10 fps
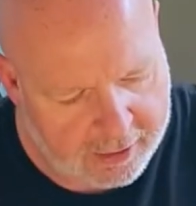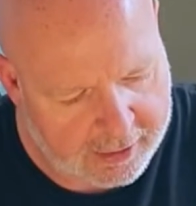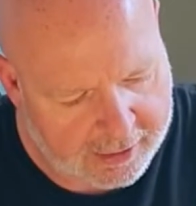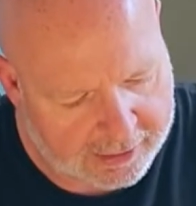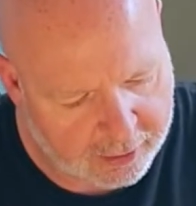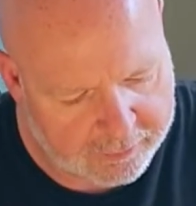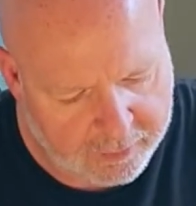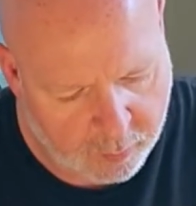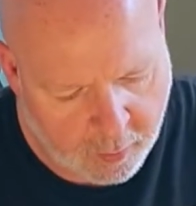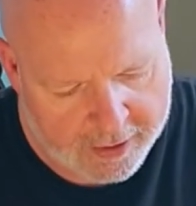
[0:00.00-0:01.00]
I love
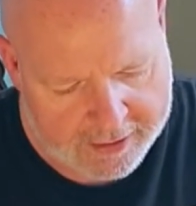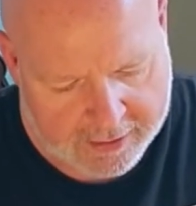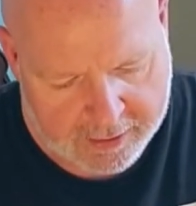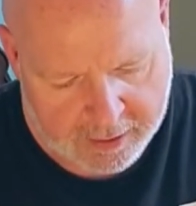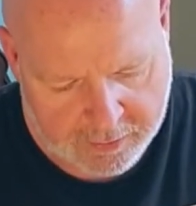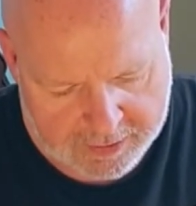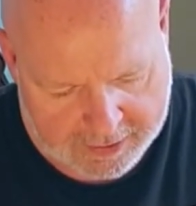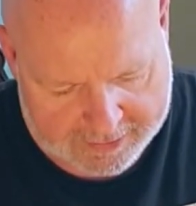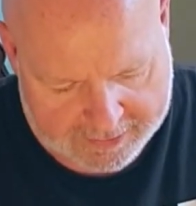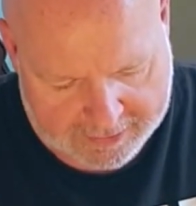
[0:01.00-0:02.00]
the way that the
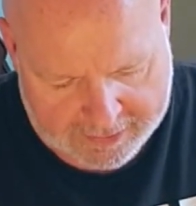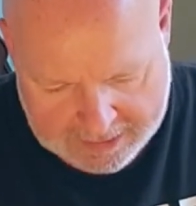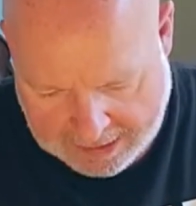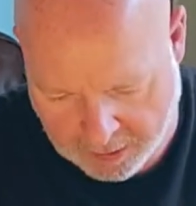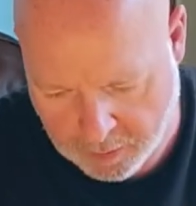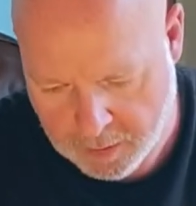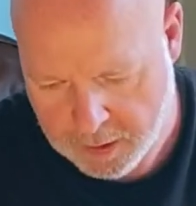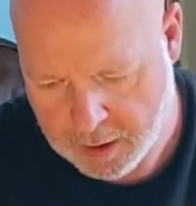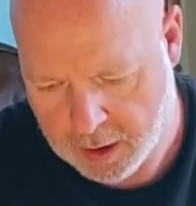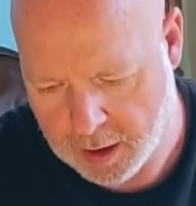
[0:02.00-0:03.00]
UCS sets now
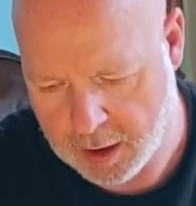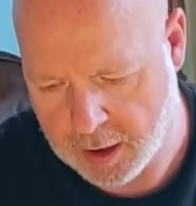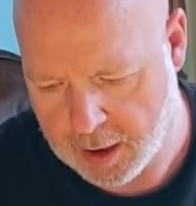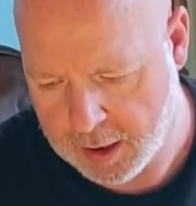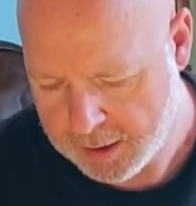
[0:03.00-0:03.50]
are